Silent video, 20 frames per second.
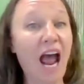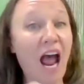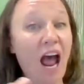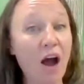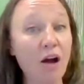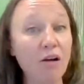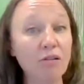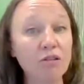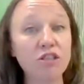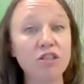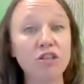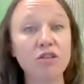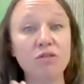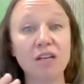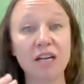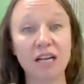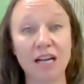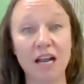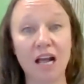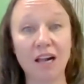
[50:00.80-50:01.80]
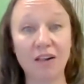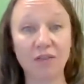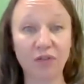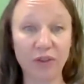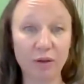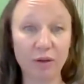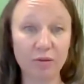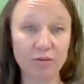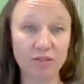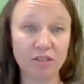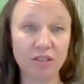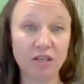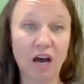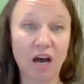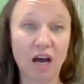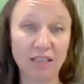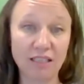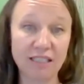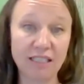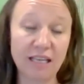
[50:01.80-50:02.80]
How do you connect those
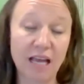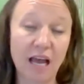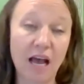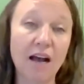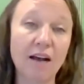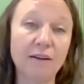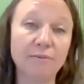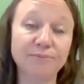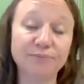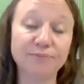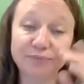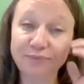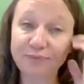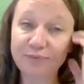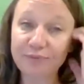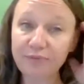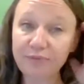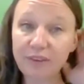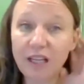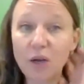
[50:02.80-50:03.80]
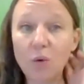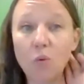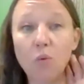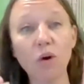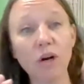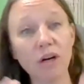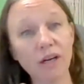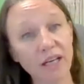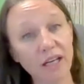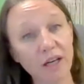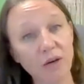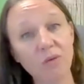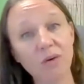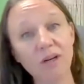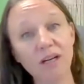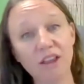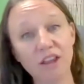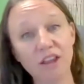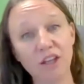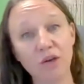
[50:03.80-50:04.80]
dots? Working
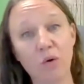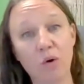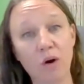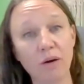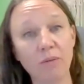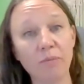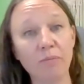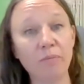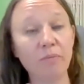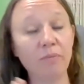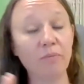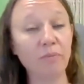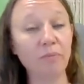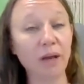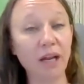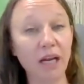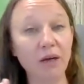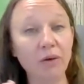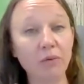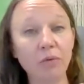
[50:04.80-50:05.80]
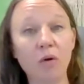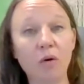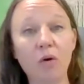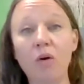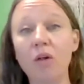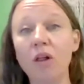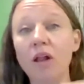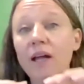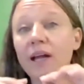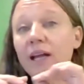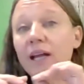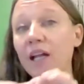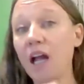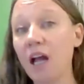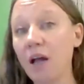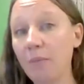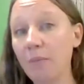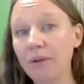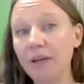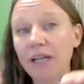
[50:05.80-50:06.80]
with your payroll
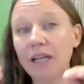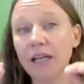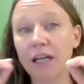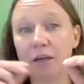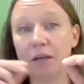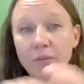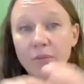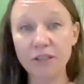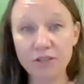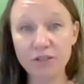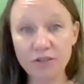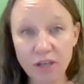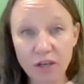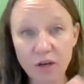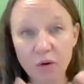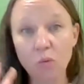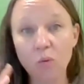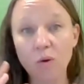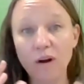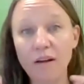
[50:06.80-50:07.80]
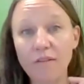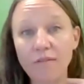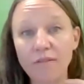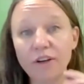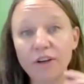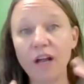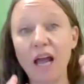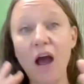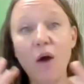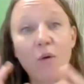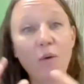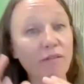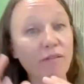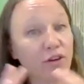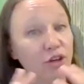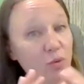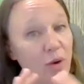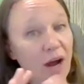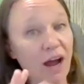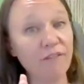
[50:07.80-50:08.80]
company, administrator, whatever, however
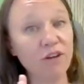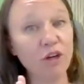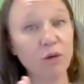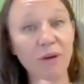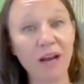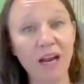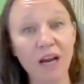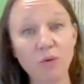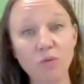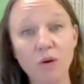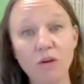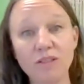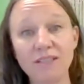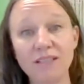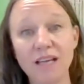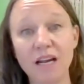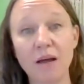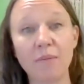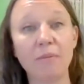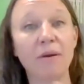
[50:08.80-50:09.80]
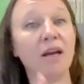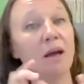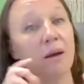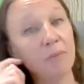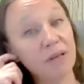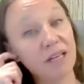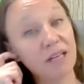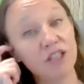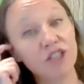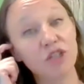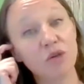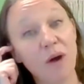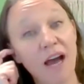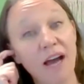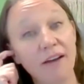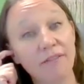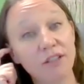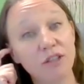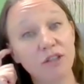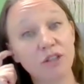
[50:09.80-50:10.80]
you have your payroll set up, because you
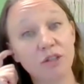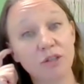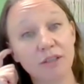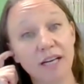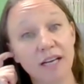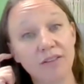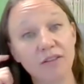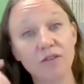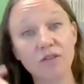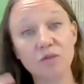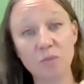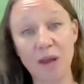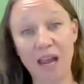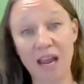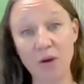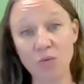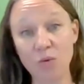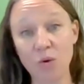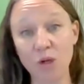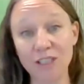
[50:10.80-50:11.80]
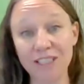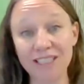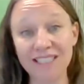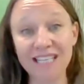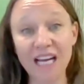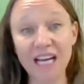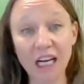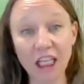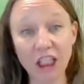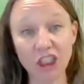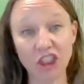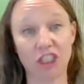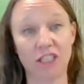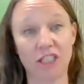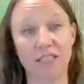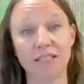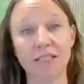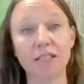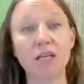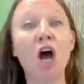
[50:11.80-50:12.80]
have to create those payroll
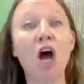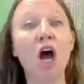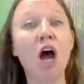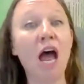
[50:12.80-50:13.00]
deductions